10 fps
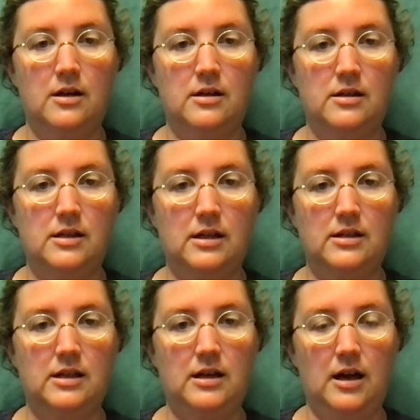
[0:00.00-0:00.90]

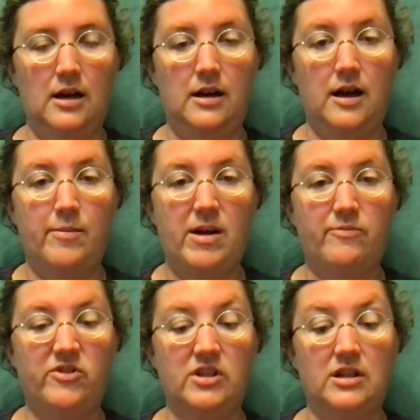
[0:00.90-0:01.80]
69, and I'm
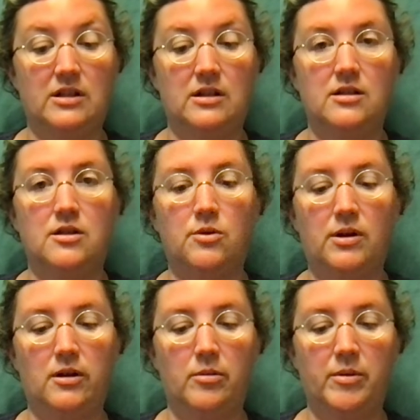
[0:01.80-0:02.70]
emphasizing this, doing it a
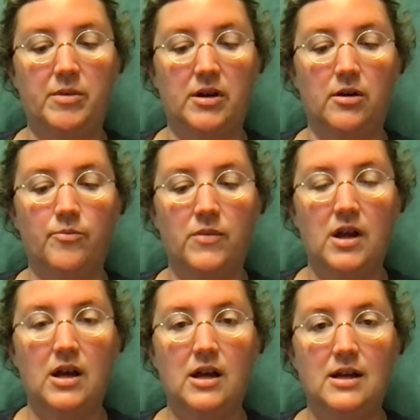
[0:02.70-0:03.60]
little bit bigger.
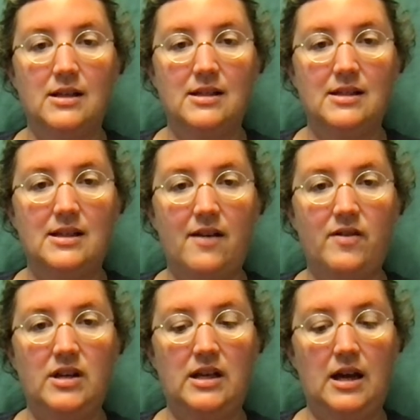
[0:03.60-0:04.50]

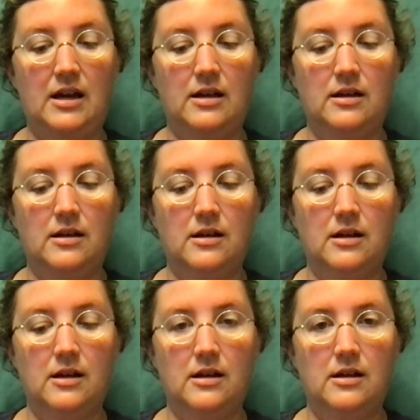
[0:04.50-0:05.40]
78,
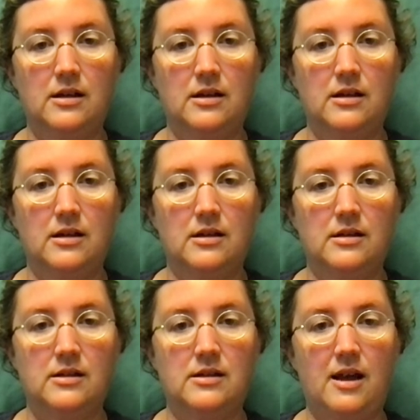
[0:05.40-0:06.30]

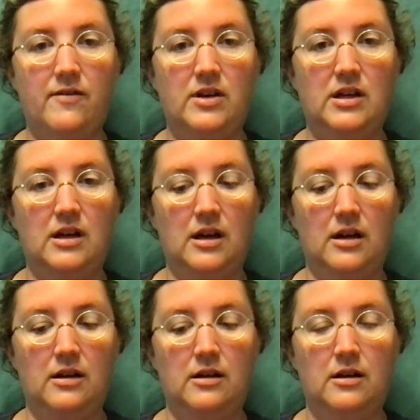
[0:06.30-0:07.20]

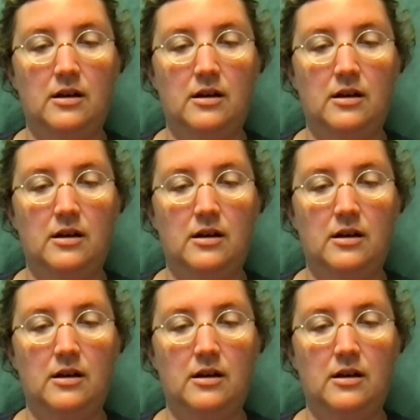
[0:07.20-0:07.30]
79,